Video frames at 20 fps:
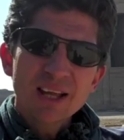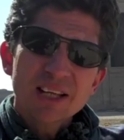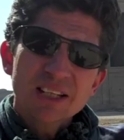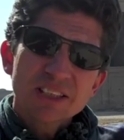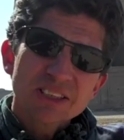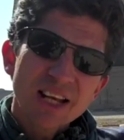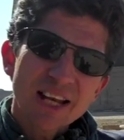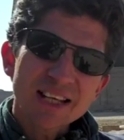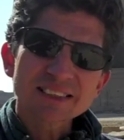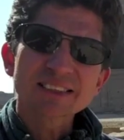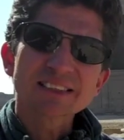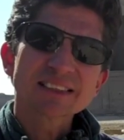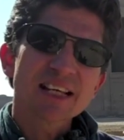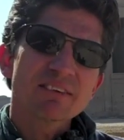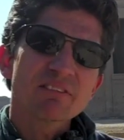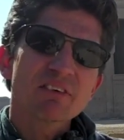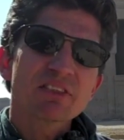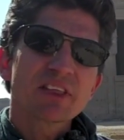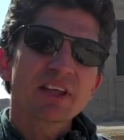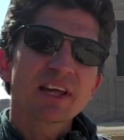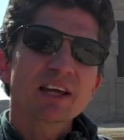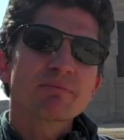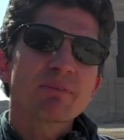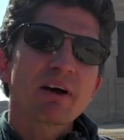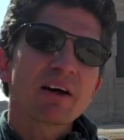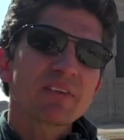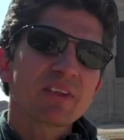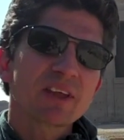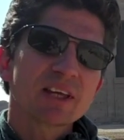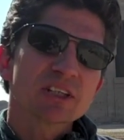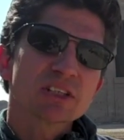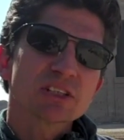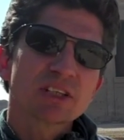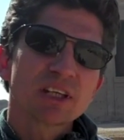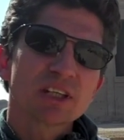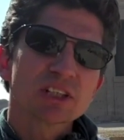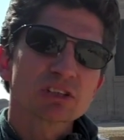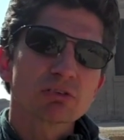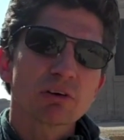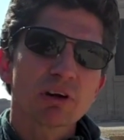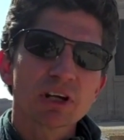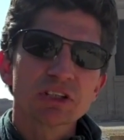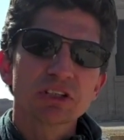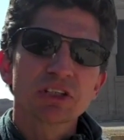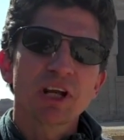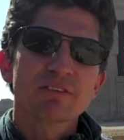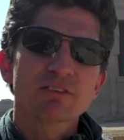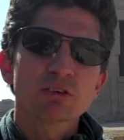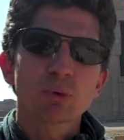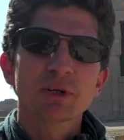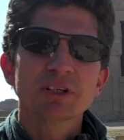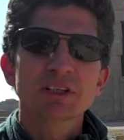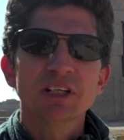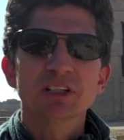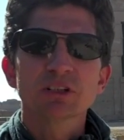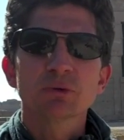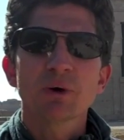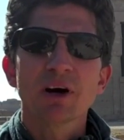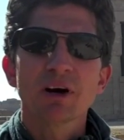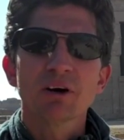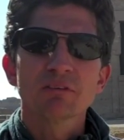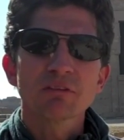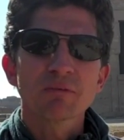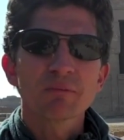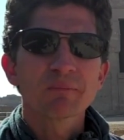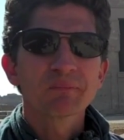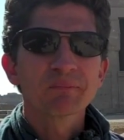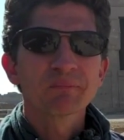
So let's just have a think about the astrology of 2012.